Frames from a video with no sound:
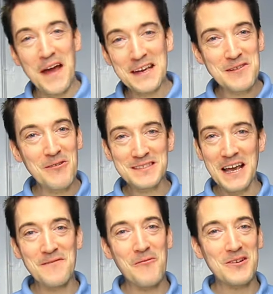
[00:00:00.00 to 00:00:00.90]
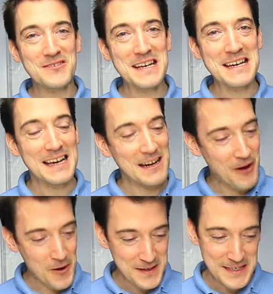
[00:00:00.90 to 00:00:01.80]
thank you once again for watching and I'll
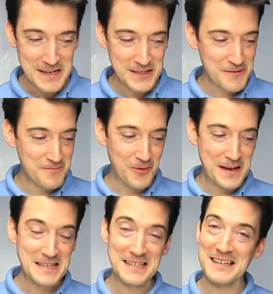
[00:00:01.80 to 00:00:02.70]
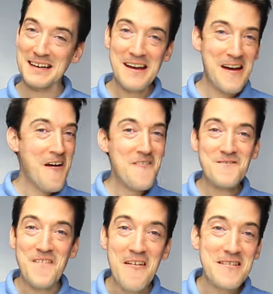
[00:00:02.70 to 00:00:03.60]
hopefully see you at some point
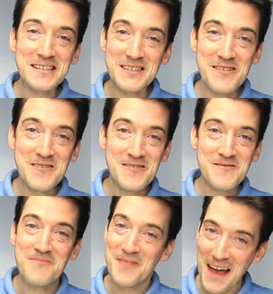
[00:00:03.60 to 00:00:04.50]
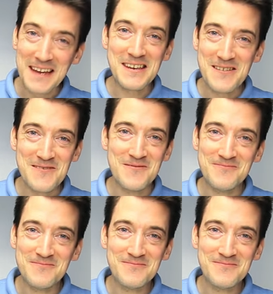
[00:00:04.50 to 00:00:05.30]
very soon. Thank you.